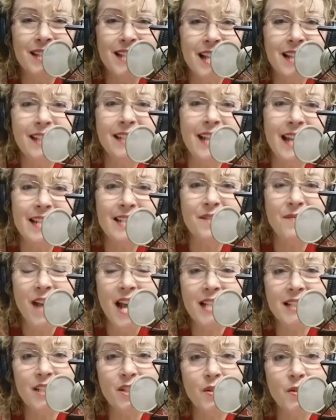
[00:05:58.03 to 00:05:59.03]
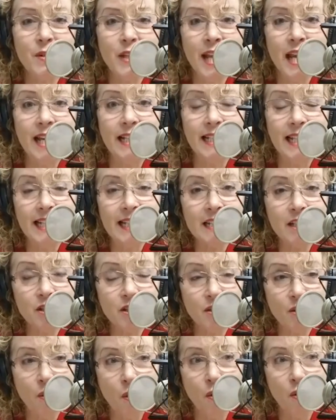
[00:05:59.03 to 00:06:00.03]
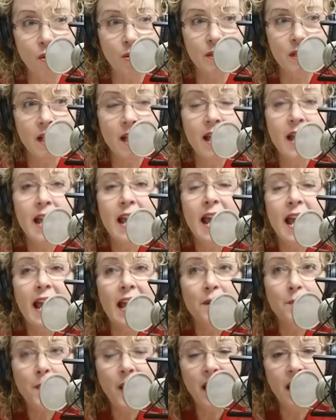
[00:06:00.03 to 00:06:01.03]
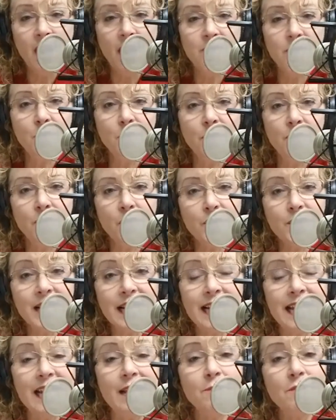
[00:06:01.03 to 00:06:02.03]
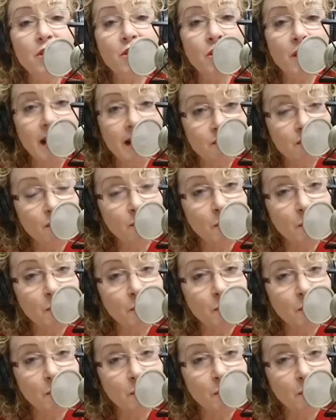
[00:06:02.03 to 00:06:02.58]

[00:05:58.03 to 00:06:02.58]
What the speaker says: Sell it as fast as you can. Get it sold and pay off the reverse and keep the change.